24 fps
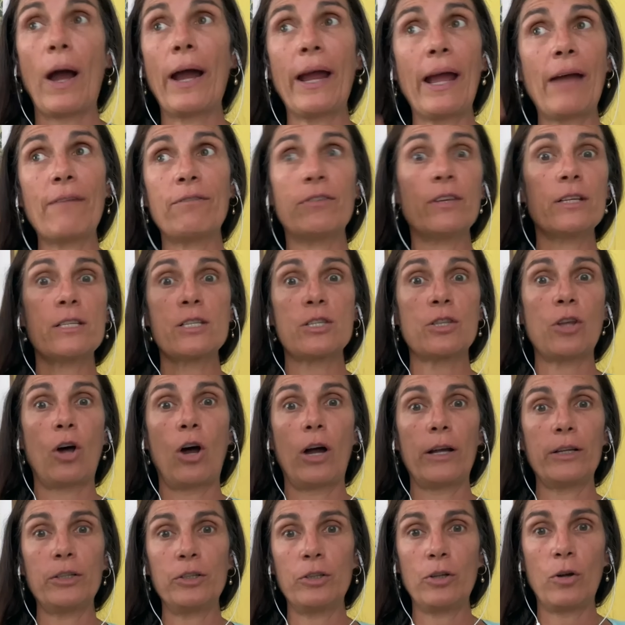I have this
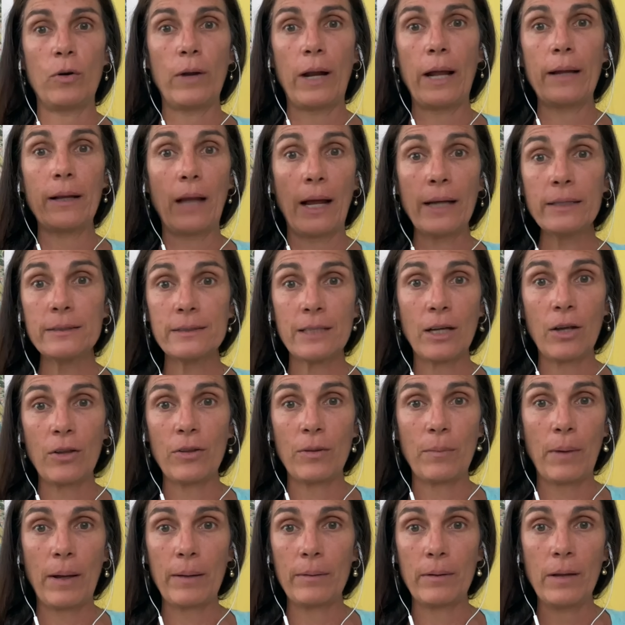thought, you know, and I
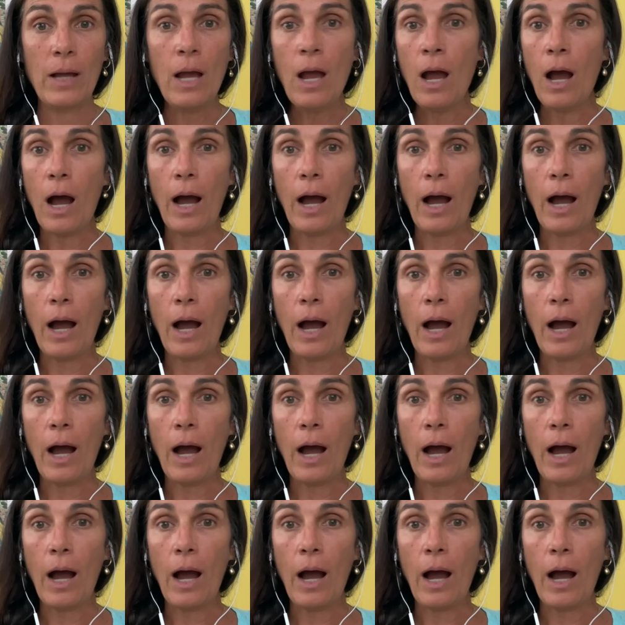tell them, I